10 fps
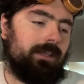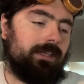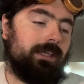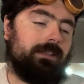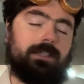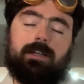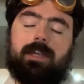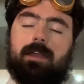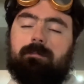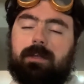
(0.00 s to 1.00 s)
The Jano
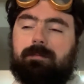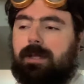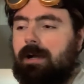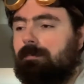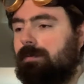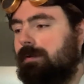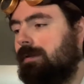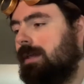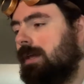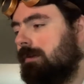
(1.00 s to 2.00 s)
came, picked me up,
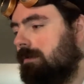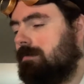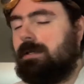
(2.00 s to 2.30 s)
threw